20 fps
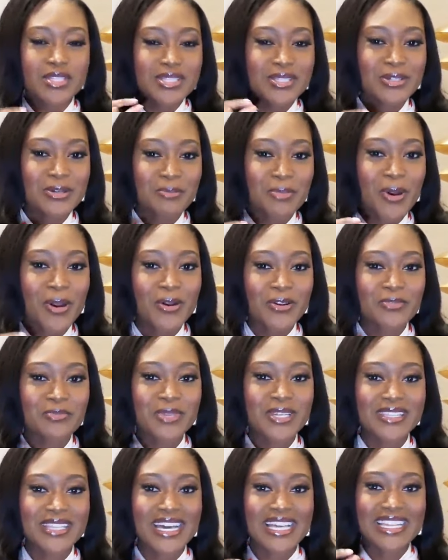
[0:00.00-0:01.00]
still a part of
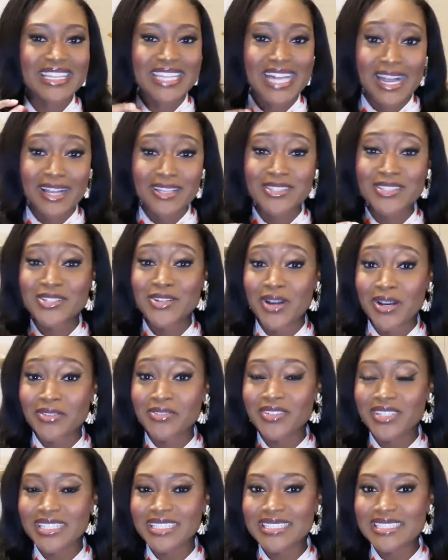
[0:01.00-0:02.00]
me that lacks
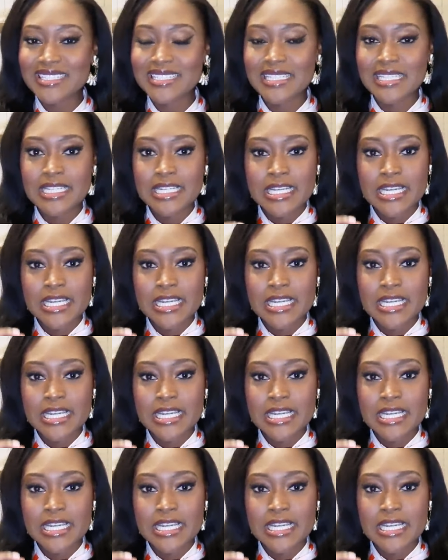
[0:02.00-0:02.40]
confidence,